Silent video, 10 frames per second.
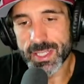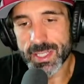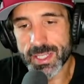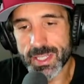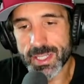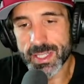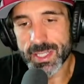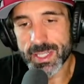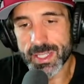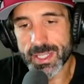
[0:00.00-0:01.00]
when he would talk
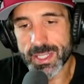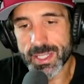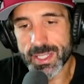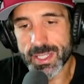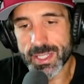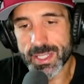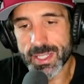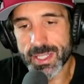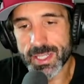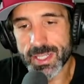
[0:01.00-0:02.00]
to his students,
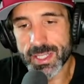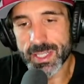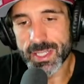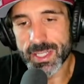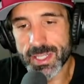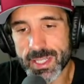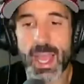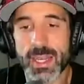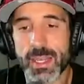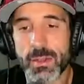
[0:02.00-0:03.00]
that
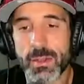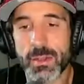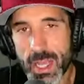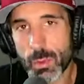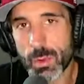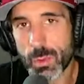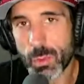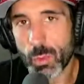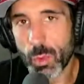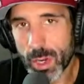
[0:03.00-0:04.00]
you say,
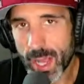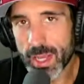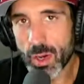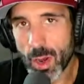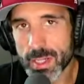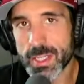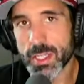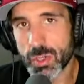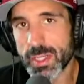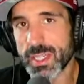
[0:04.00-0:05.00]
Would I cross the
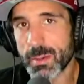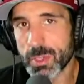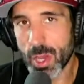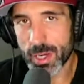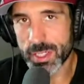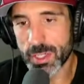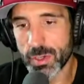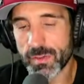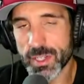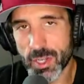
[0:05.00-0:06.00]
street to come talk to you if
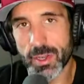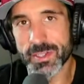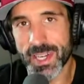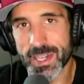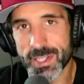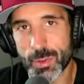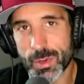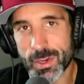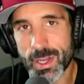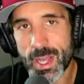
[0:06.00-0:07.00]
I saw you outside of
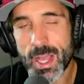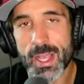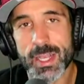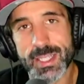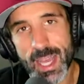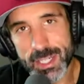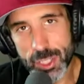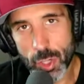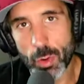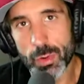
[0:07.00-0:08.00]
school? Because that
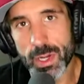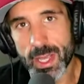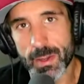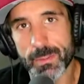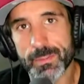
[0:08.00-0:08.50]
showed him